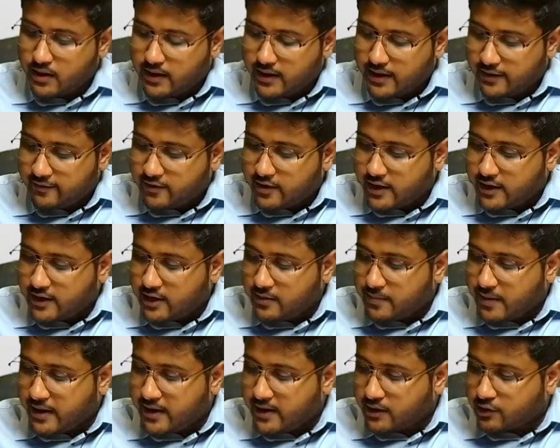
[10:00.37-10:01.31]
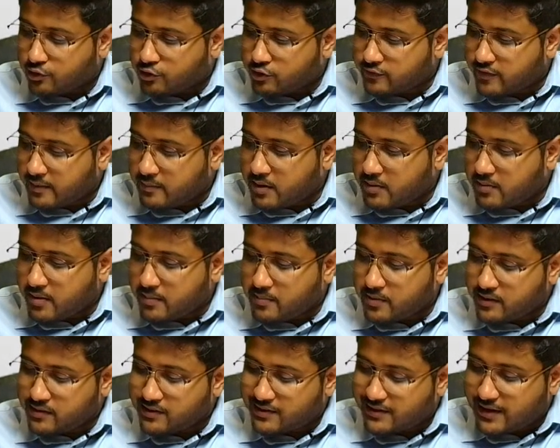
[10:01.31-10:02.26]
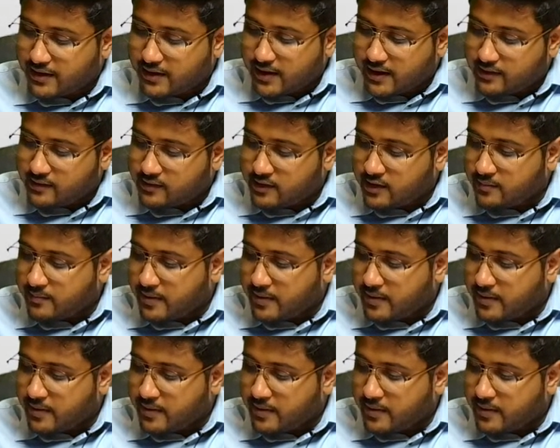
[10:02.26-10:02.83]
If Danny and Paddy are close family members, then Nancy and